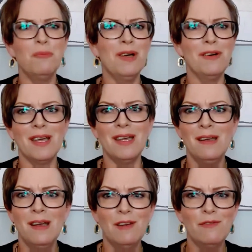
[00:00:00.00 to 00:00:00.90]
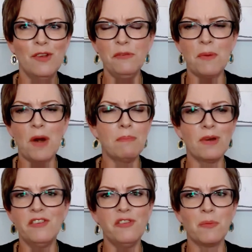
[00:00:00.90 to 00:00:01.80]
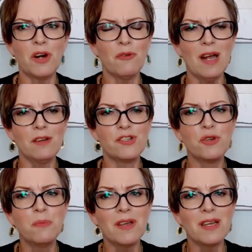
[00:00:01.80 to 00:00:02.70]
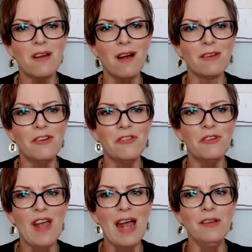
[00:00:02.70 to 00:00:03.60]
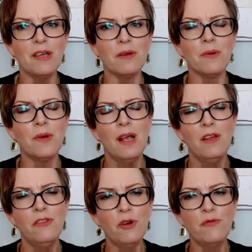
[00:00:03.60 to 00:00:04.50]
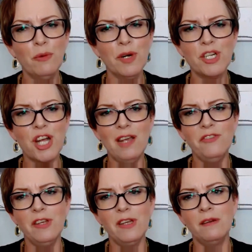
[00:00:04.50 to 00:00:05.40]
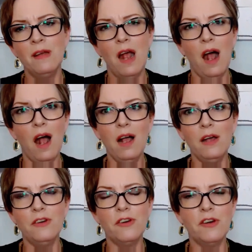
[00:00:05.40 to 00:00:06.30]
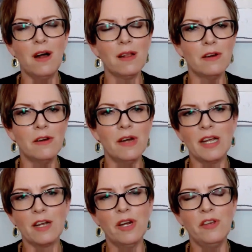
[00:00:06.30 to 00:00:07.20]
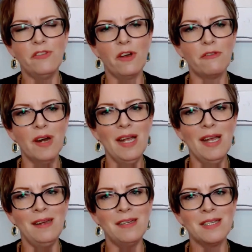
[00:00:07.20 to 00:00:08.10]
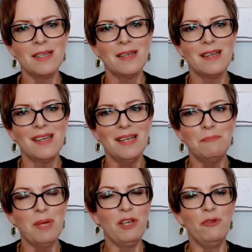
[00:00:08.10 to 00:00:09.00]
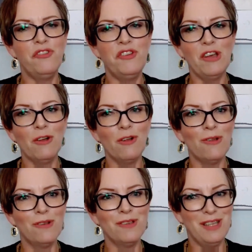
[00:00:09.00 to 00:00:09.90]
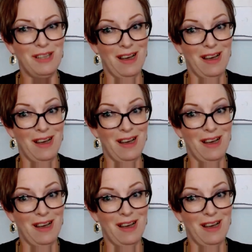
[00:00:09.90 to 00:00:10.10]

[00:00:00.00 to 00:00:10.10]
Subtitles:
2 million for this property, somewhere around $2 million in value. So if you were chasing $100 increase on rent, but you still,